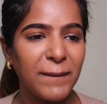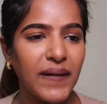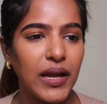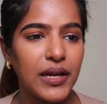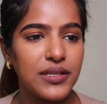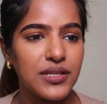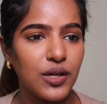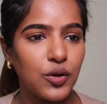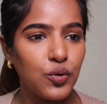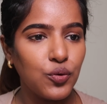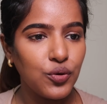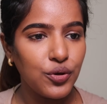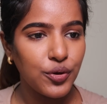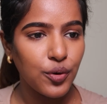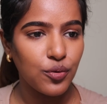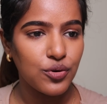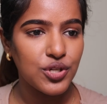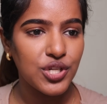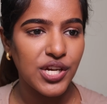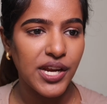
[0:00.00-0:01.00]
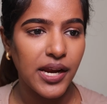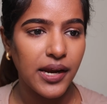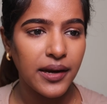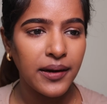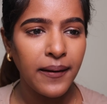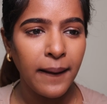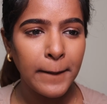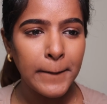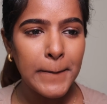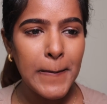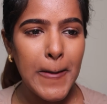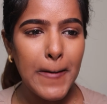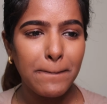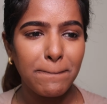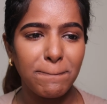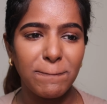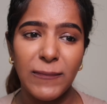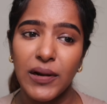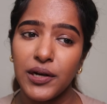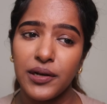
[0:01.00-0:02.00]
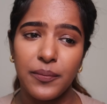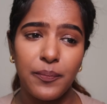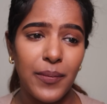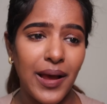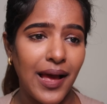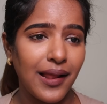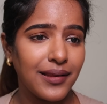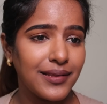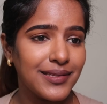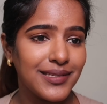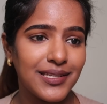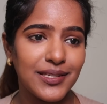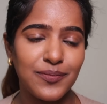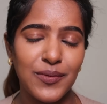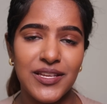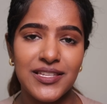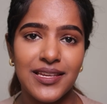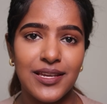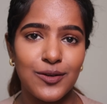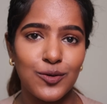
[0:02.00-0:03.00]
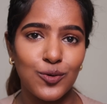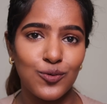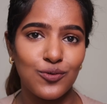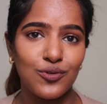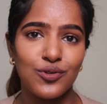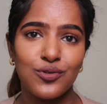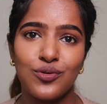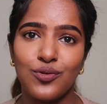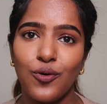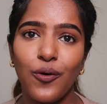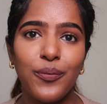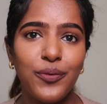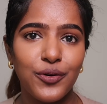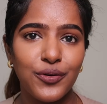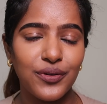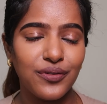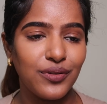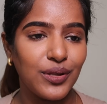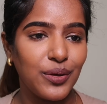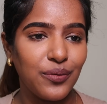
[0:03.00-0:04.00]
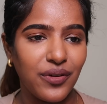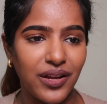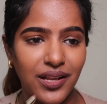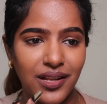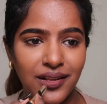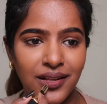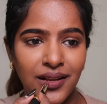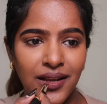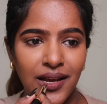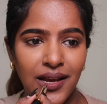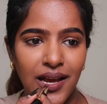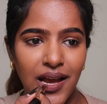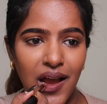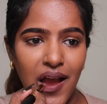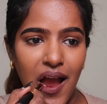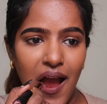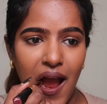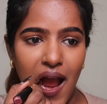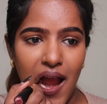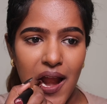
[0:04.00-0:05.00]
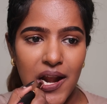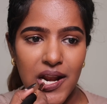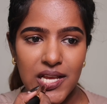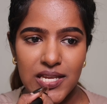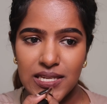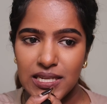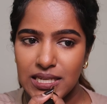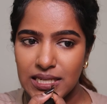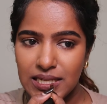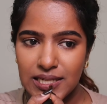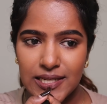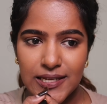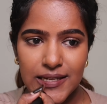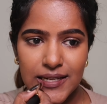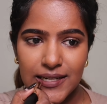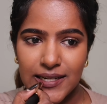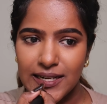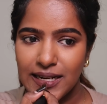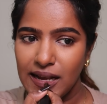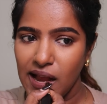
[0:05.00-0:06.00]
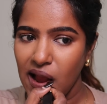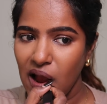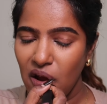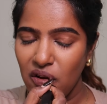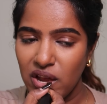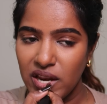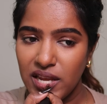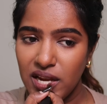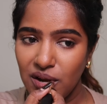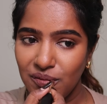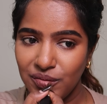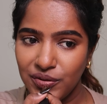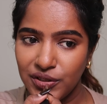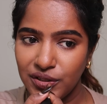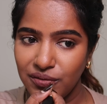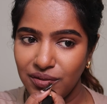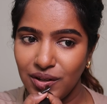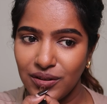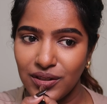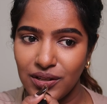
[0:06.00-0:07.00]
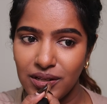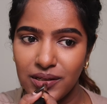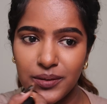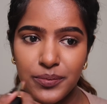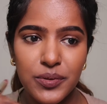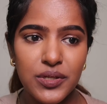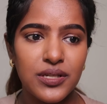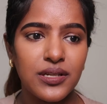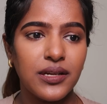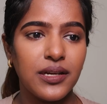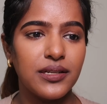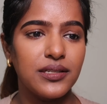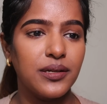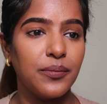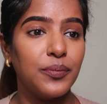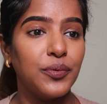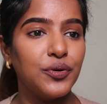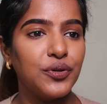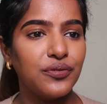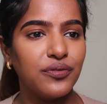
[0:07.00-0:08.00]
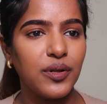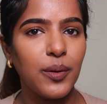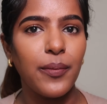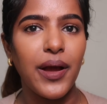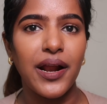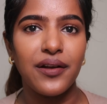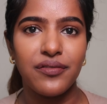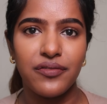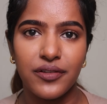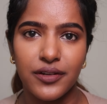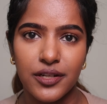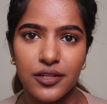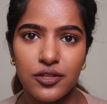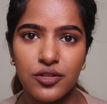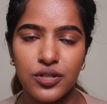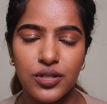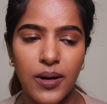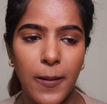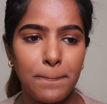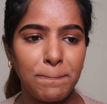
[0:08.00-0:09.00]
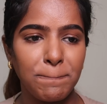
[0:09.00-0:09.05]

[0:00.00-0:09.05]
It's a cool tone shade, but it balances my skin tone so beautifully well. It is very comfortable on the lips. It's a beautiful matte finish.